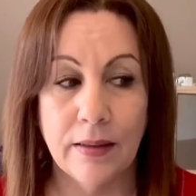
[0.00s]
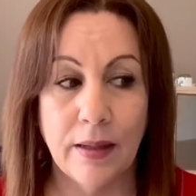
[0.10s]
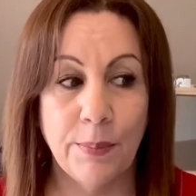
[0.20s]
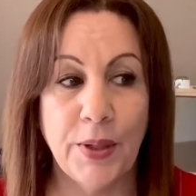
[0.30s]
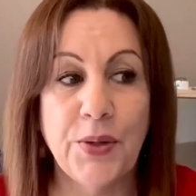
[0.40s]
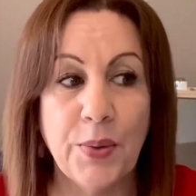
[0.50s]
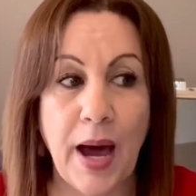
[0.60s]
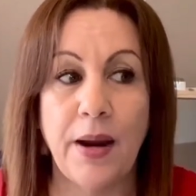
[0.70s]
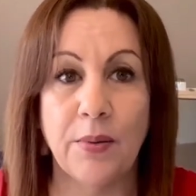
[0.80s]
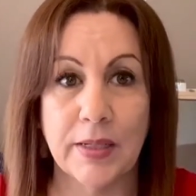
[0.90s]
but you
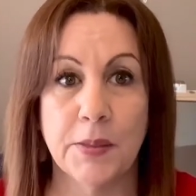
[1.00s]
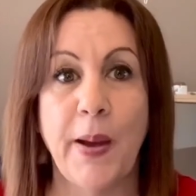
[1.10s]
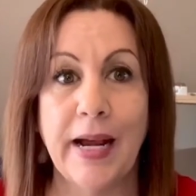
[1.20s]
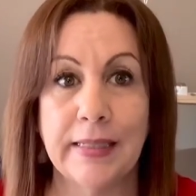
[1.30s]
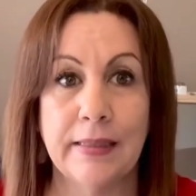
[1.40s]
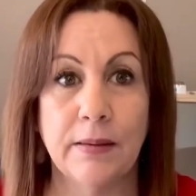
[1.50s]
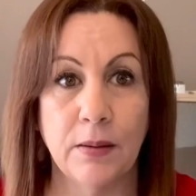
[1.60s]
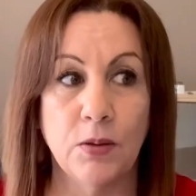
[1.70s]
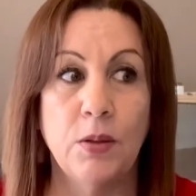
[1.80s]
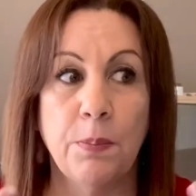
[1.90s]
gotta respect
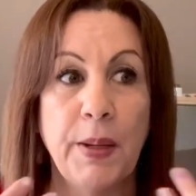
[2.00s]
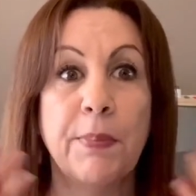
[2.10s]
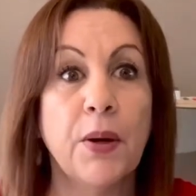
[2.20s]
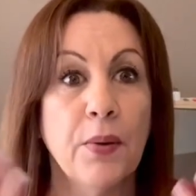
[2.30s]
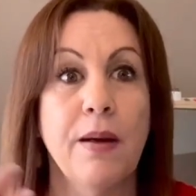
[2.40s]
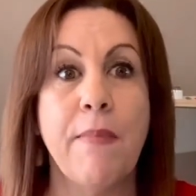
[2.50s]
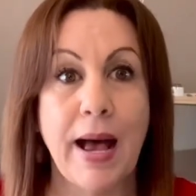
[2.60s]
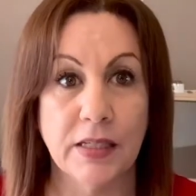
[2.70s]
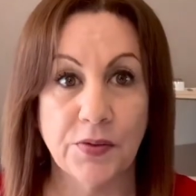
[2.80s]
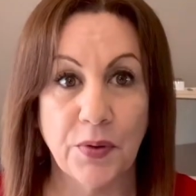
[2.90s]
people are wearing
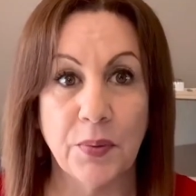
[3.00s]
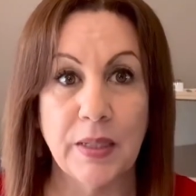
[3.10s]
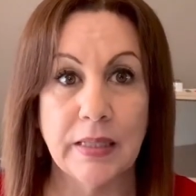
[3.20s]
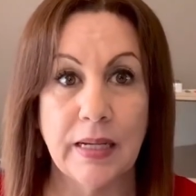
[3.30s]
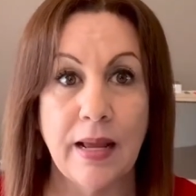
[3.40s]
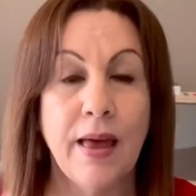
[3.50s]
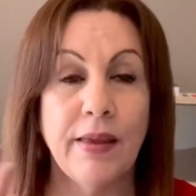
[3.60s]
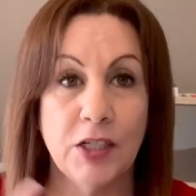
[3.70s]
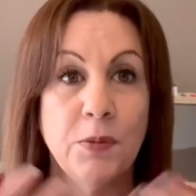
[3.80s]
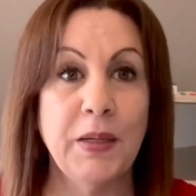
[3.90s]
masks for a reason.
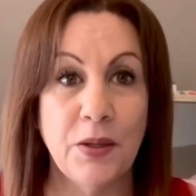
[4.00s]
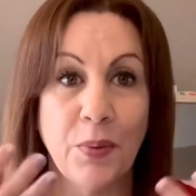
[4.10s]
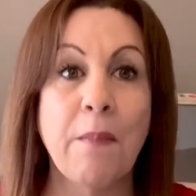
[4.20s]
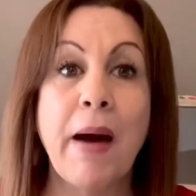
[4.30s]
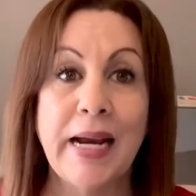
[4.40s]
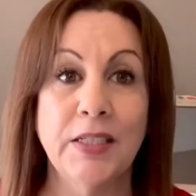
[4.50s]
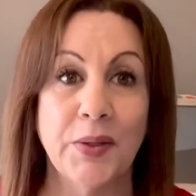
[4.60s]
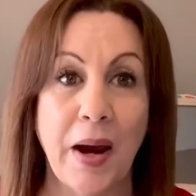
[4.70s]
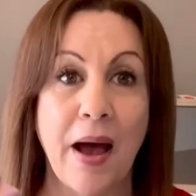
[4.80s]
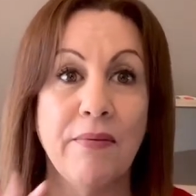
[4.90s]
That should be the reminder
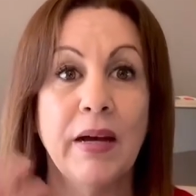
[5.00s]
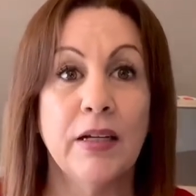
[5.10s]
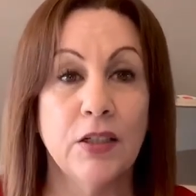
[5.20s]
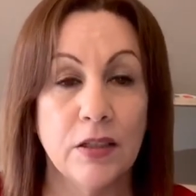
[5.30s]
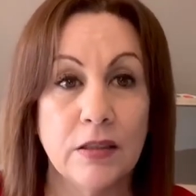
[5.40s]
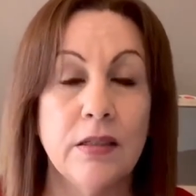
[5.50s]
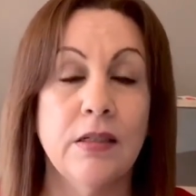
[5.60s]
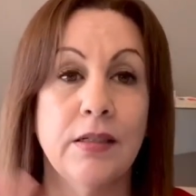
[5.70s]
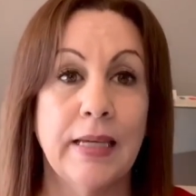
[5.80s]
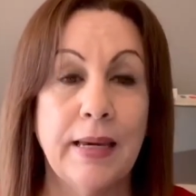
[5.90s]
of
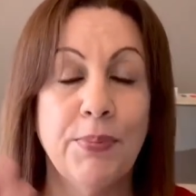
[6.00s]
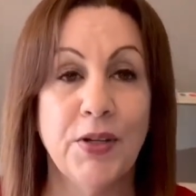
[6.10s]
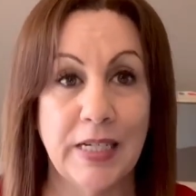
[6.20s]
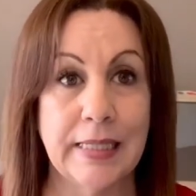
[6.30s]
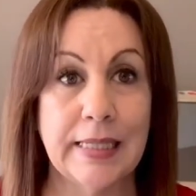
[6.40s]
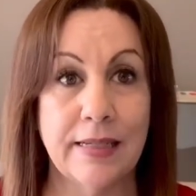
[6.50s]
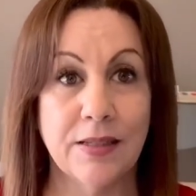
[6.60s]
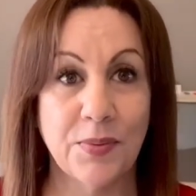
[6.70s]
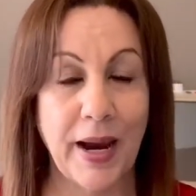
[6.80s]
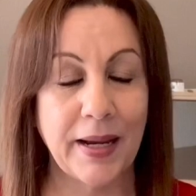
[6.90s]
keep your
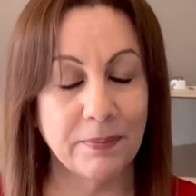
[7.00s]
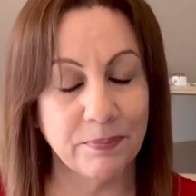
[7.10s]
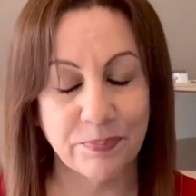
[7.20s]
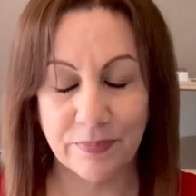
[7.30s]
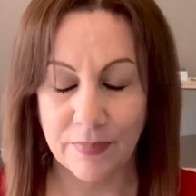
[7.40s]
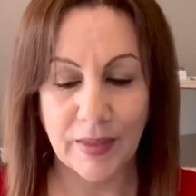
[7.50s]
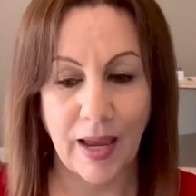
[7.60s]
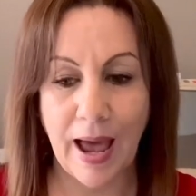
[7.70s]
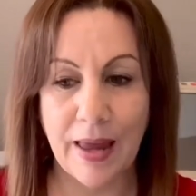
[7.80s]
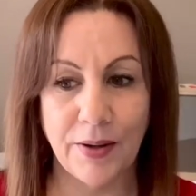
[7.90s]
distance, right?
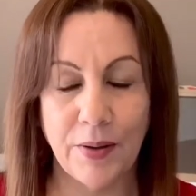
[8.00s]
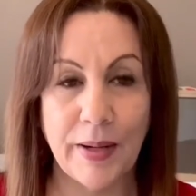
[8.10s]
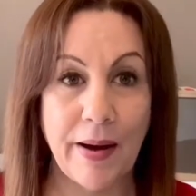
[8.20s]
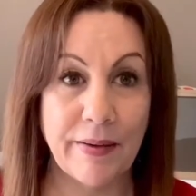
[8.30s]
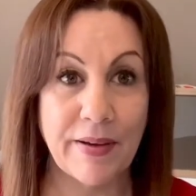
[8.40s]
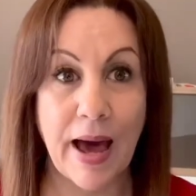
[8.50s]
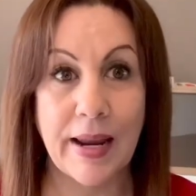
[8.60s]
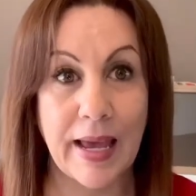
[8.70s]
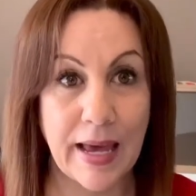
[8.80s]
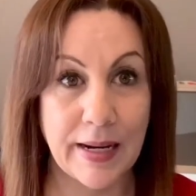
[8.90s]
I don't know, now I've got a
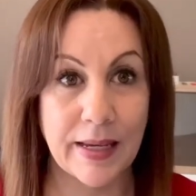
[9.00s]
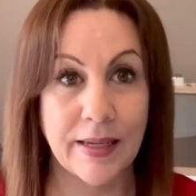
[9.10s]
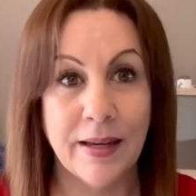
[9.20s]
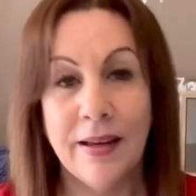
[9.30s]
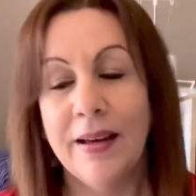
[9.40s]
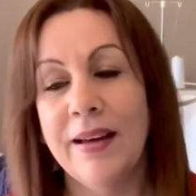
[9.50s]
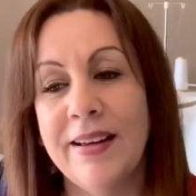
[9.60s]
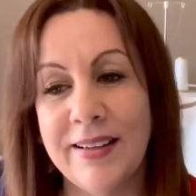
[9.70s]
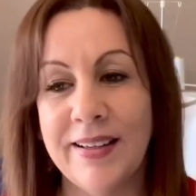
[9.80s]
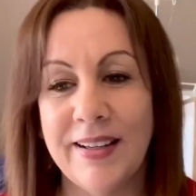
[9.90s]
headache.
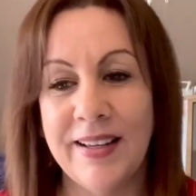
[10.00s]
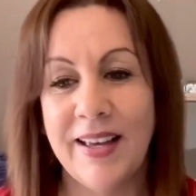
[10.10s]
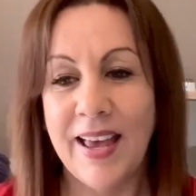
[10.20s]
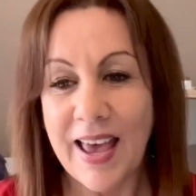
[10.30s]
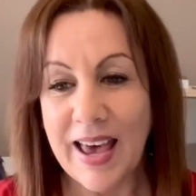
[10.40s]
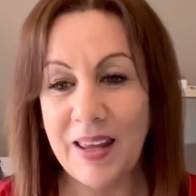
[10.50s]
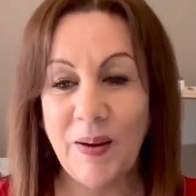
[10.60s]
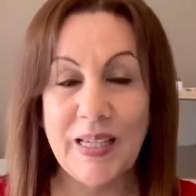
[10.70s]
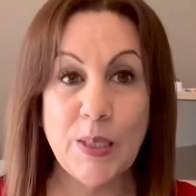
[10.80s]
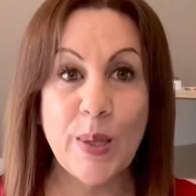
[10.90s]

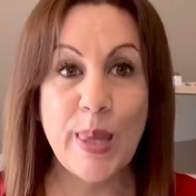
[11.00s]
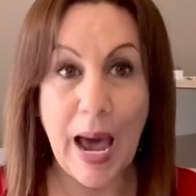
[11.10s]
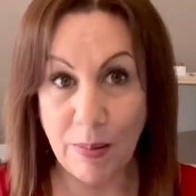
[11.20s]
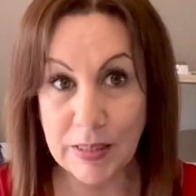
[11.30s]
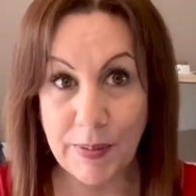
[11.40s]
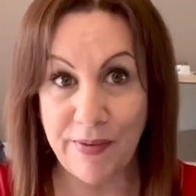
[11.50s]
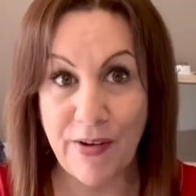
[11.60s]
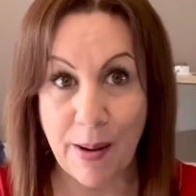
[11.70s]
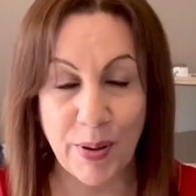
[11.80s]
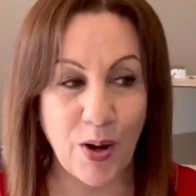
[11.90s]
Anyway, so that was my
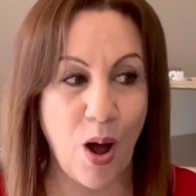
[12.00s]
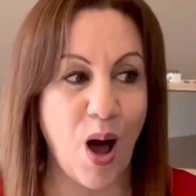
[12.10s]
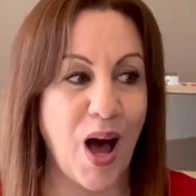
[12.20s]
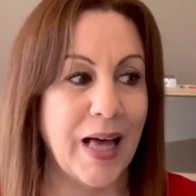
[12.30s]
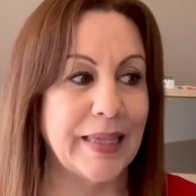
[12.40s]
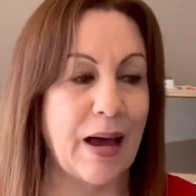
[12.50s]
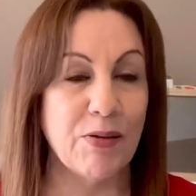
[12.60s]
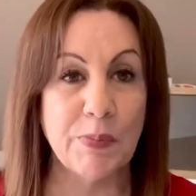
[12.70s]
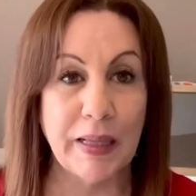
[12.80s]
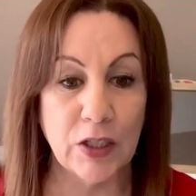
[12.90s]
fabric haul. That
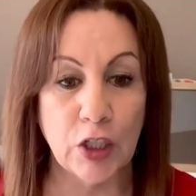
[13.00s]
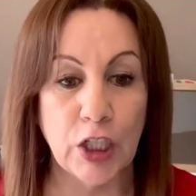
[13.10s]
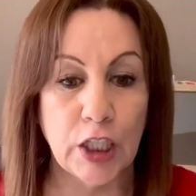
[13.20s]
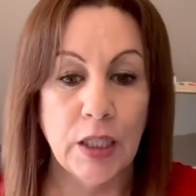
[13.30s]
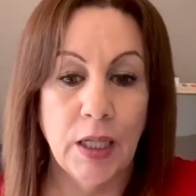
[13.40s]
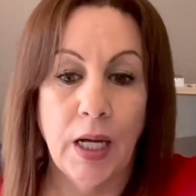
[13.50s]
was my little